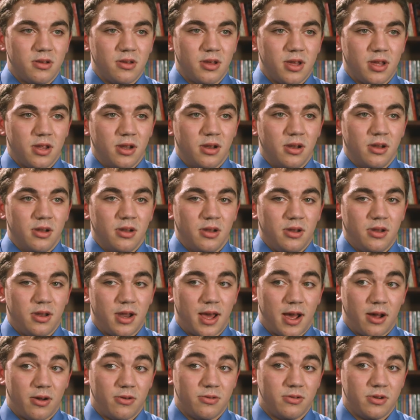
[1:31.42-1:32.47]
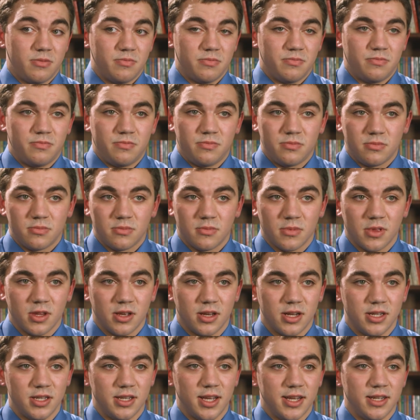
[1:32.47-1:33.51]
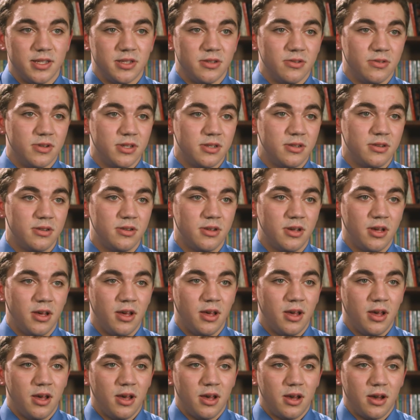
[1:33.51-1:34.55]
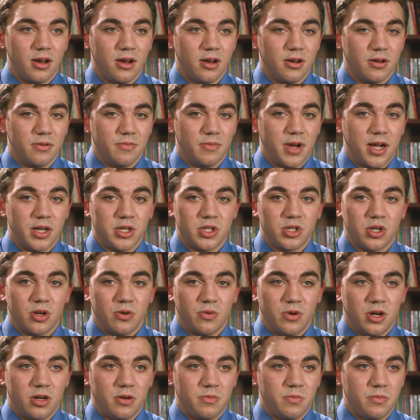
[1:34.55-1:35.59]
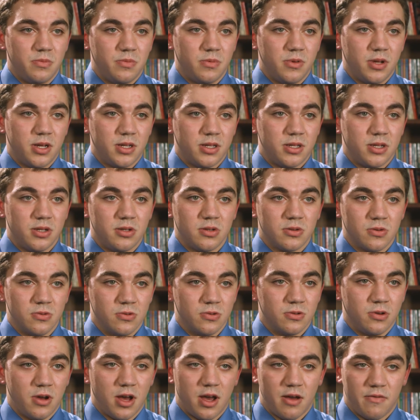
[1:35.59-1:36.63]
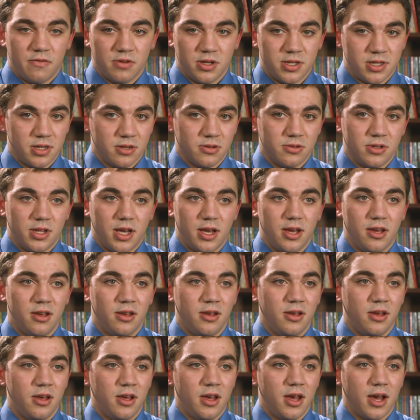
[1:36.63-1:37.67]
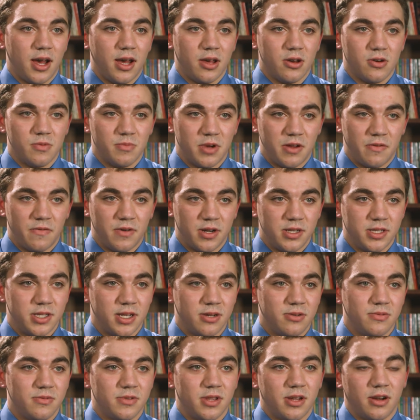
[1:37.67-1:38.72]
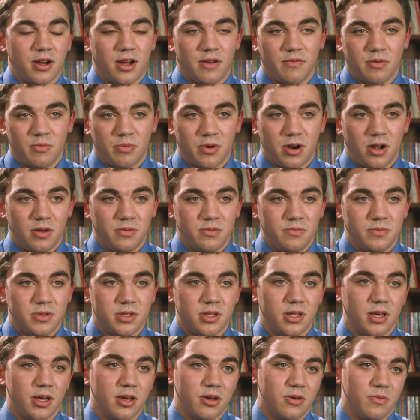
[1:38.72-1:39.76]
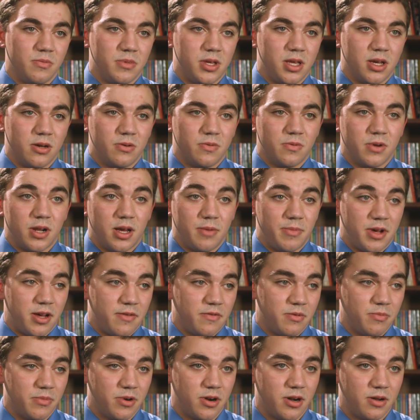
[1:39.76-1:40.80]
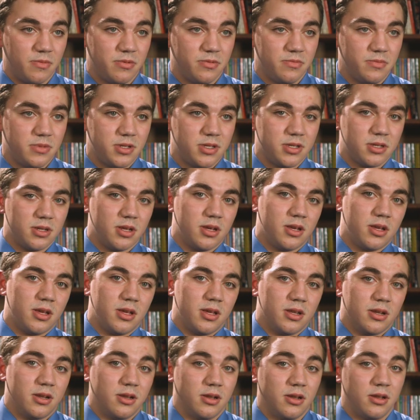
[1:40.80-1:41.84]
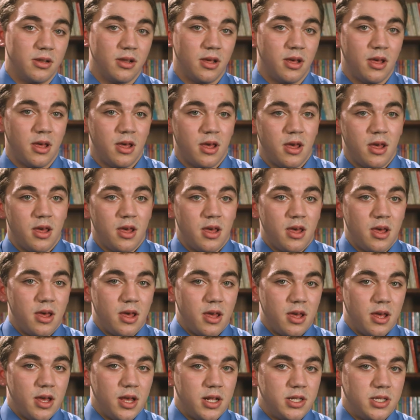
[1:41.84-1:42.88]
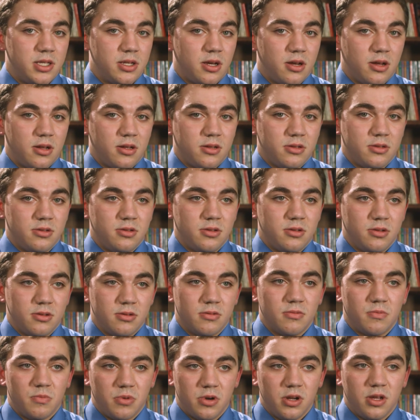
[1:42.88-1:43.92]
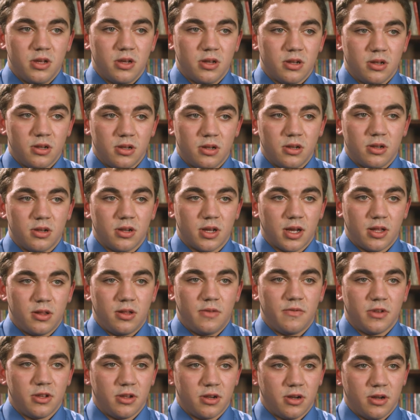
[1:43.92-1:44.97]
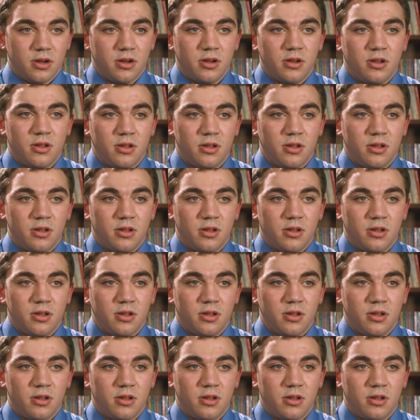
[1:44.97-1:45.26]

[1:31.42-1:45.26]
And now I'm a day student. I show up to school every single day. I help my friends out when they're having problems. They help me out when I'm having problems. And it's all pretty good. I love it here.